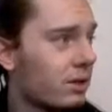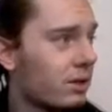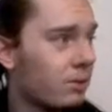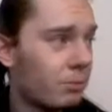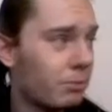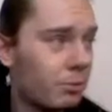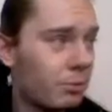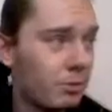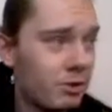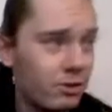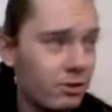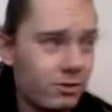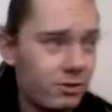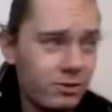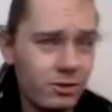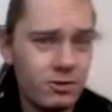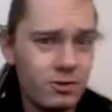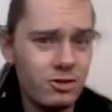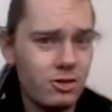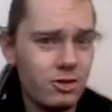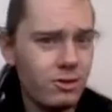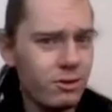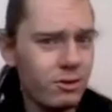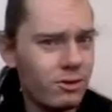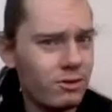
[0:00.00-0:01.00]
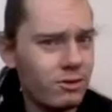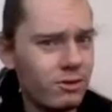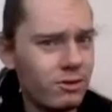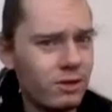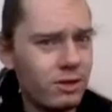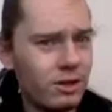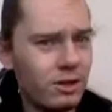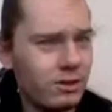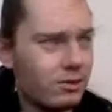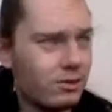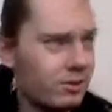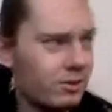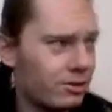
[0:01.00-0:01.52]
I'd probably go Centurion
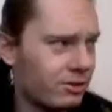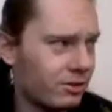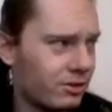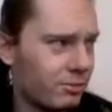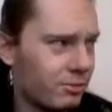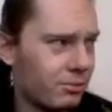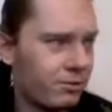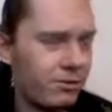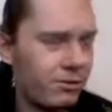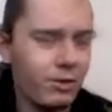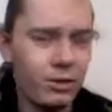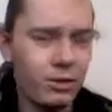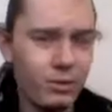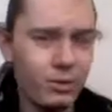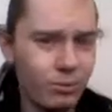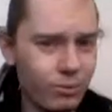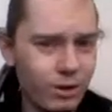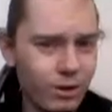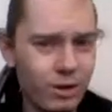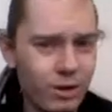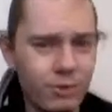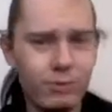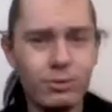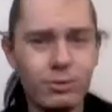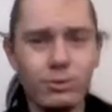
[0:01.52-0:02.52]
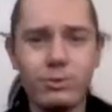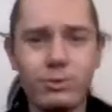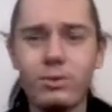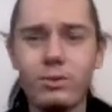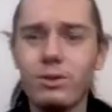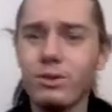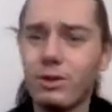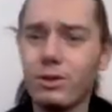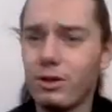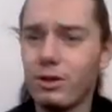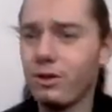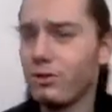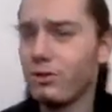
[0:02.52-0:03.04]
third because I prefer a rifle
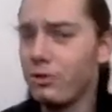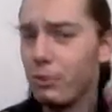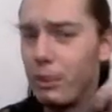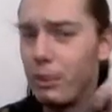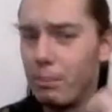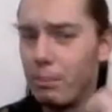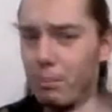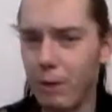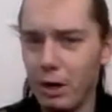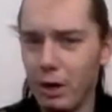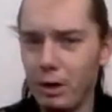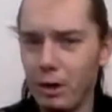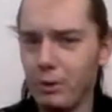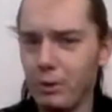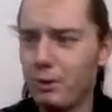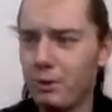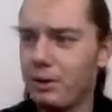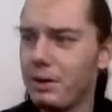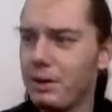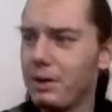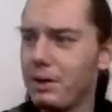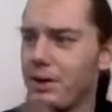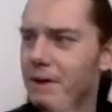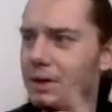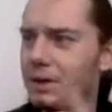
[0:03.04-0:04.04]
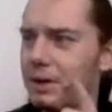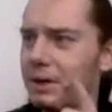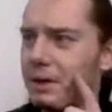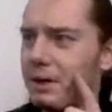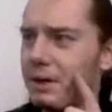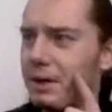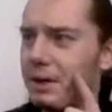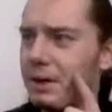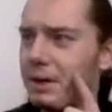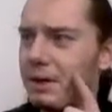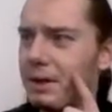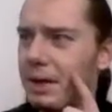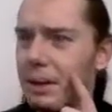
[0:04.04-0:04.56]
than I do a bow,
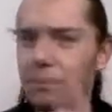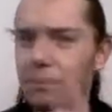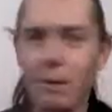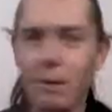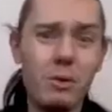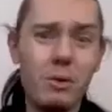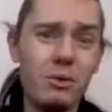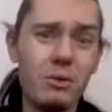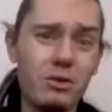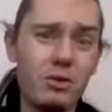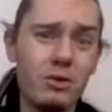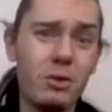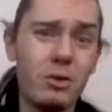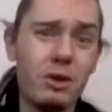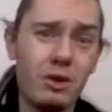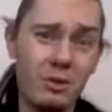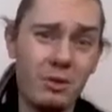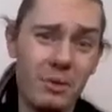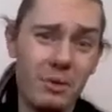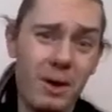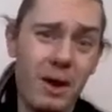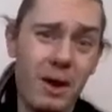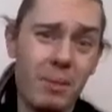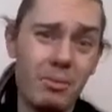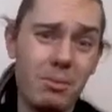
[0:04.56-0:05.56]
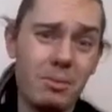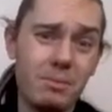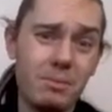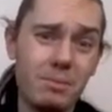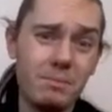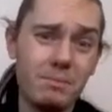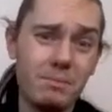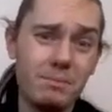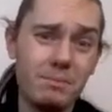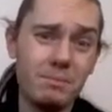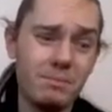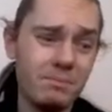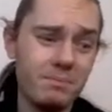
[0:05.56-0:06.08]
and that bow is quite crap.
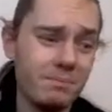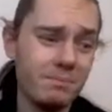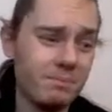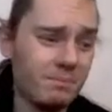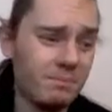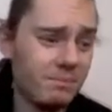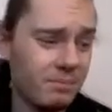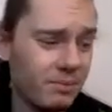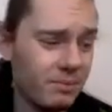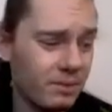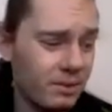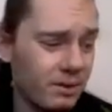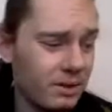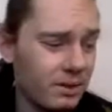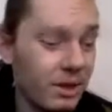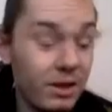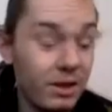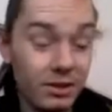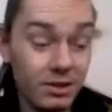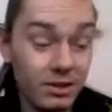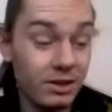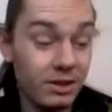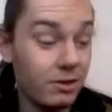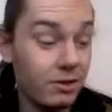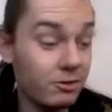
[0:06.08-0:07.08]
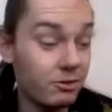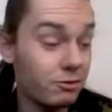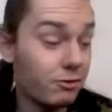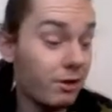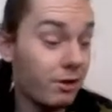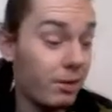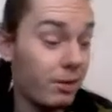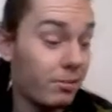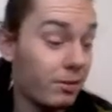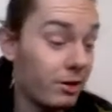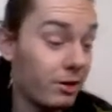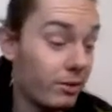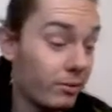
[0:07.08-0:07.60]
I think it's
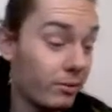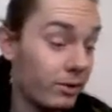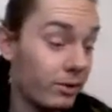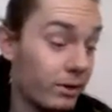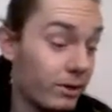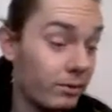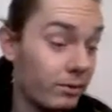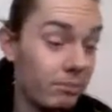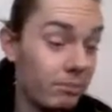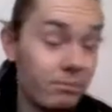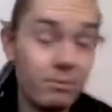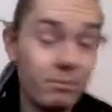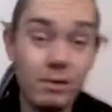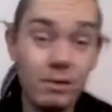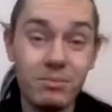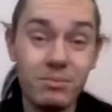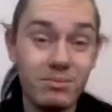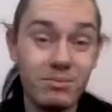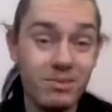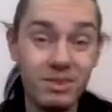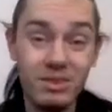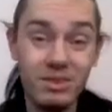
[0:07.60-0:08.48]
crap anyway, but